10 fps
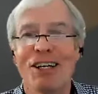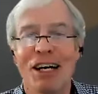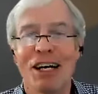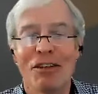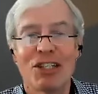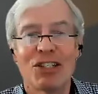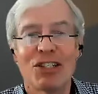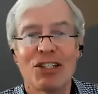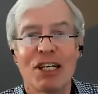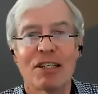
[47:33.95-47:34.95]
having a
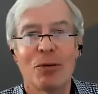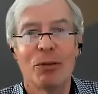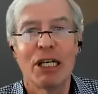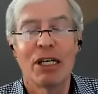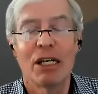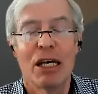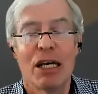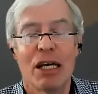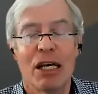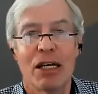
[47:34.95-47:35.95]
chance to come in
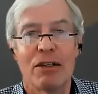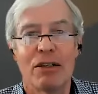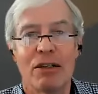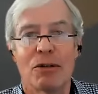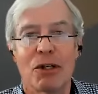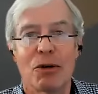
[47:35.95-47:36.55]
and